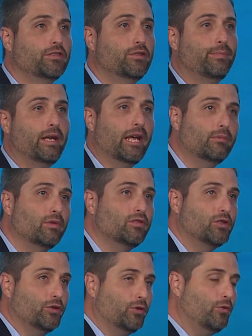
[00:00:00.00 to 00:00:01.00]
to be able
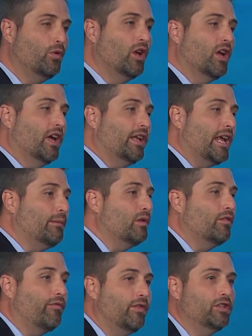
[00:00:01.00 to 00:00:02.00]
to
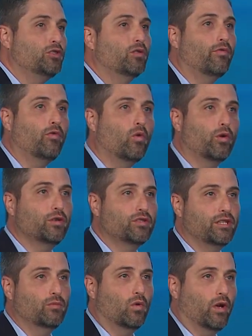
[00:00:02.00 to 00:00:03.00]
enable a feature for
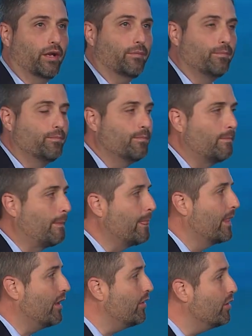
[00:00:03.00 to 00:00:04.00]
UC1.
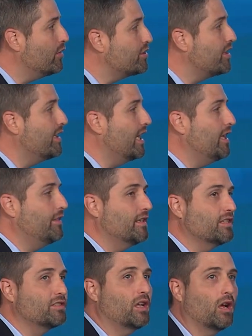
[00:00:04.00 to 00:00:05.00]
Now notice that Nathan
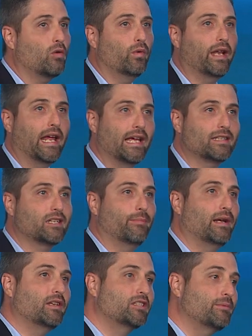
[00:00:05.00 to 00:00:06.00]
is not going to ask
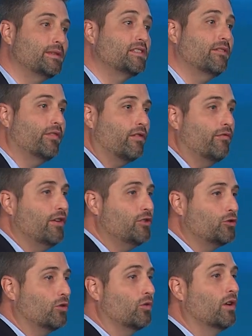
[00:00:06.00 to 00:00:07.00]
about a specific
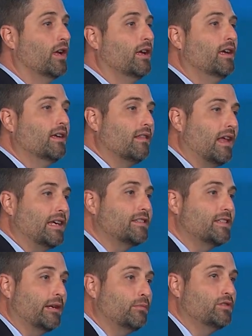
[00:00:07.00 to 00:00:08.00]
feature like
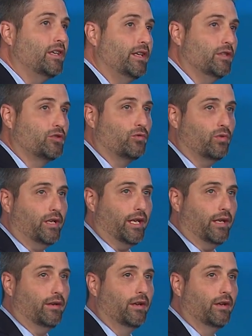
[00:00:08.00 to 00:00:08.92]
simultaneous ring,